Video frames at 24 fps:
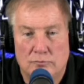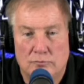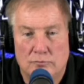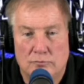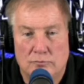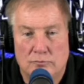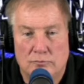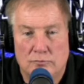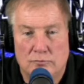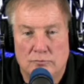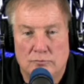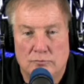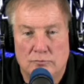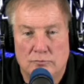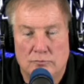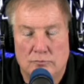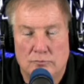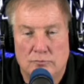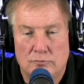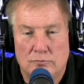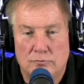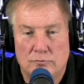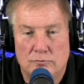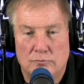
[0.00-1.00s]

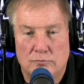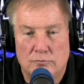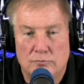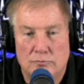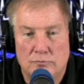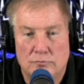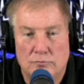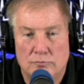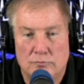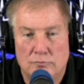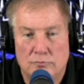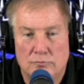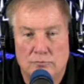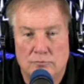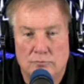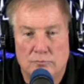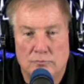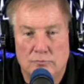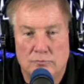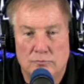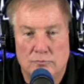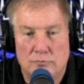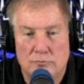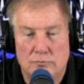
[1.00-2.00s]

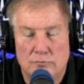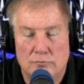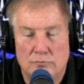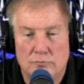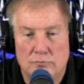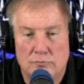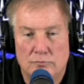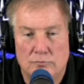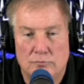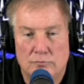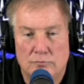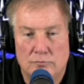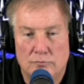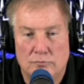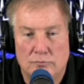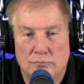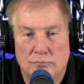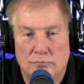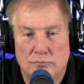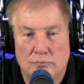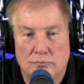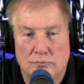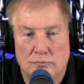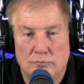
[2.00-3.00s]

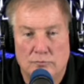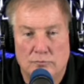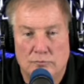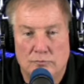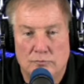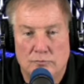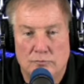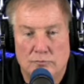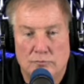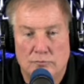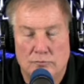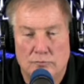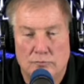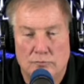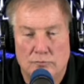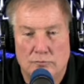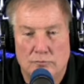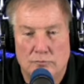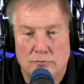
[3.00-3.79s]
[no speech]